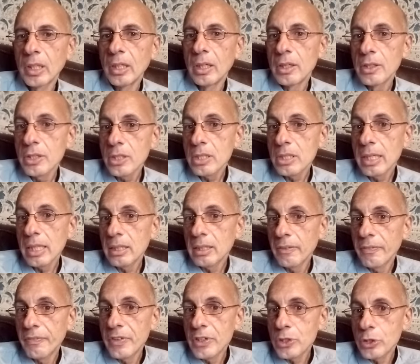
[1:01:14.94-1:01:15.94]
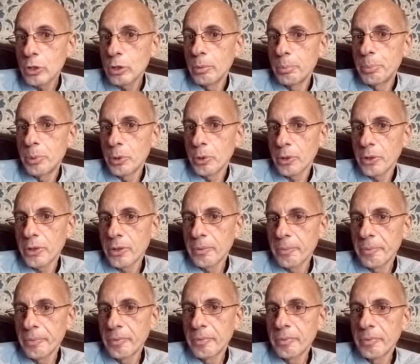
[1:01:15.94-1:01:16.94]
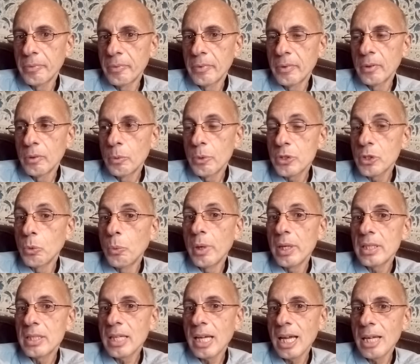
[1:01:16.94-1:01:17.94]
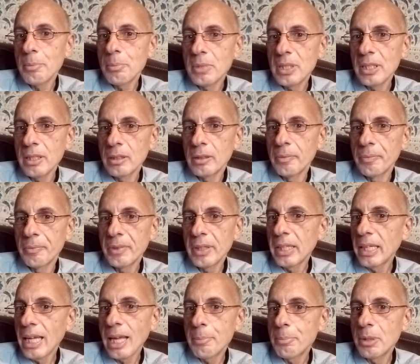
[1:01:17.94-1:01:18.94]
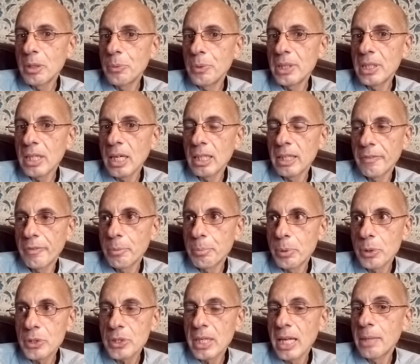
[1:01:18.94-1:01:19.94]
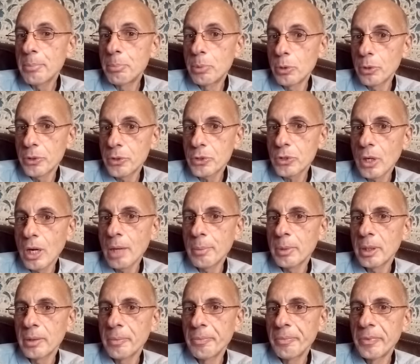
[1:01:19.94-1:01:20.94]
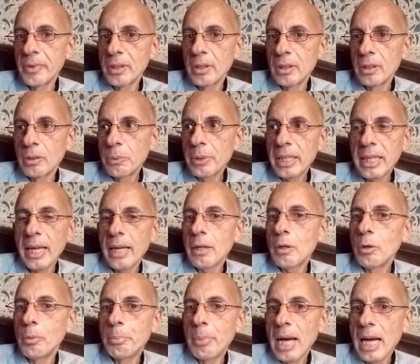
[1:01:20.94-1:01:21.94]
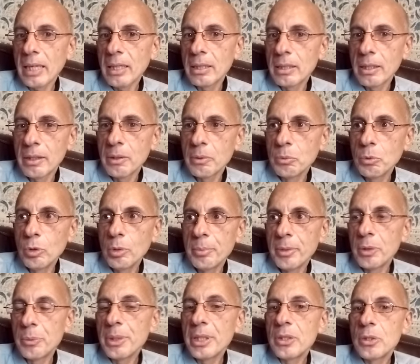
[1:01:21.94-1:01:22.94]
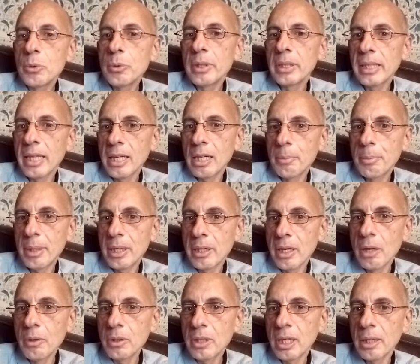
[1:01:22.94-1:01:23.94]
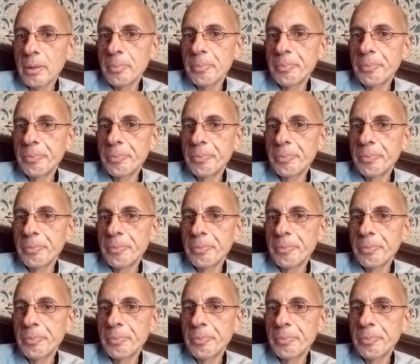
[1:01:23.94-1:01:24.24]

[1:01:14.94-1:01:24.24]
just like the physical birth was a one time deal, it can't be redone. If a person had birth trauma, we can't go back into the womb and redo it and get a better outcome